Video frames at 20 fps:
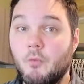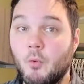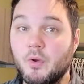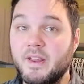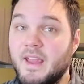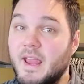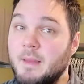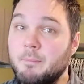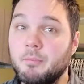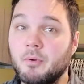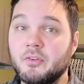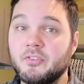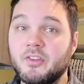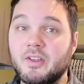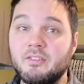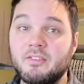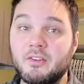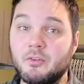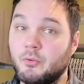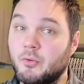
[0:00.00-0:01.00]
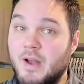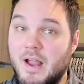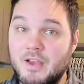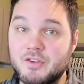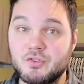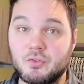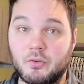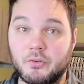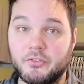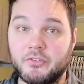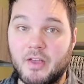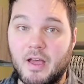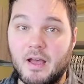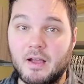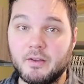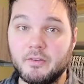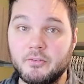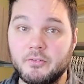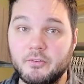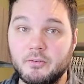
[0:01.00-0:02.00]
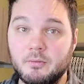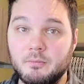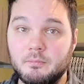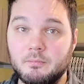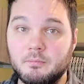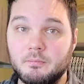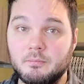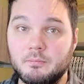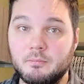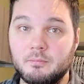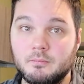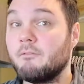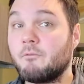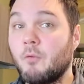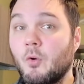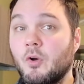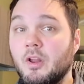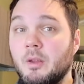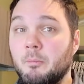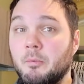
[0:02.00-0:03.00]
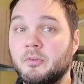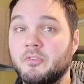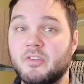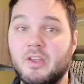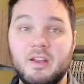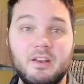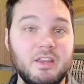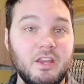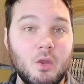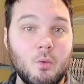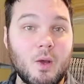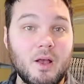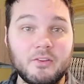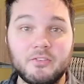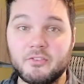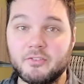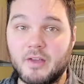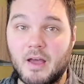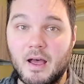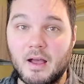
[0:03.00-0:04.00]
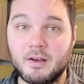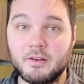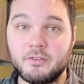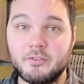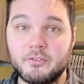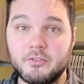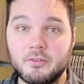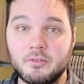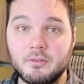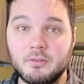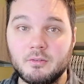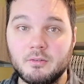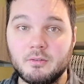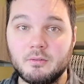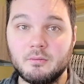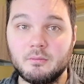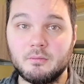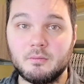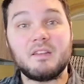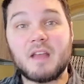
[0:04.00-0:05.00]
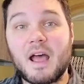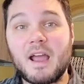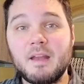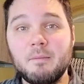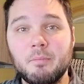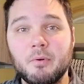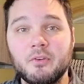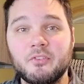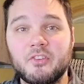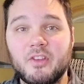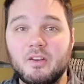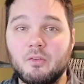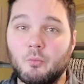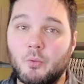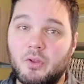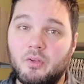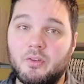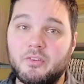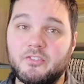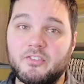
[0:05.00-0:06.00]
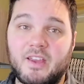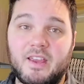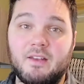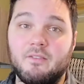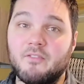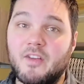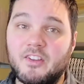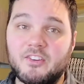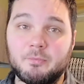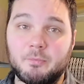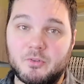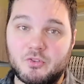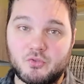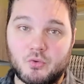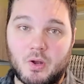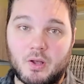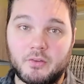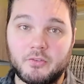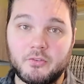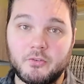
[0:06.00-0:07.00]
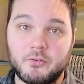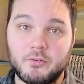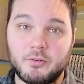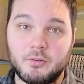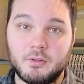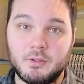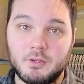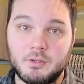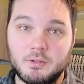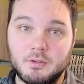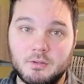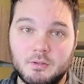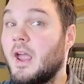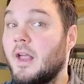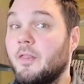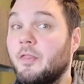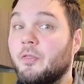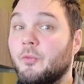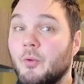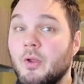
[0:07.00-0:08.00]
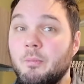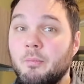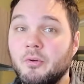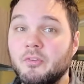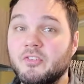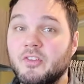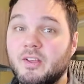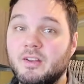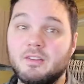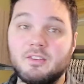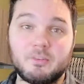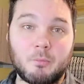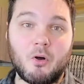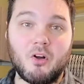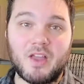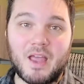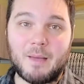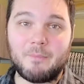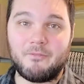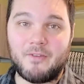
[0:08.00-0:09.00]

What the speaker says: 48% international stocks, 40% US stocks, 9% real estate investment trusts, and 3% small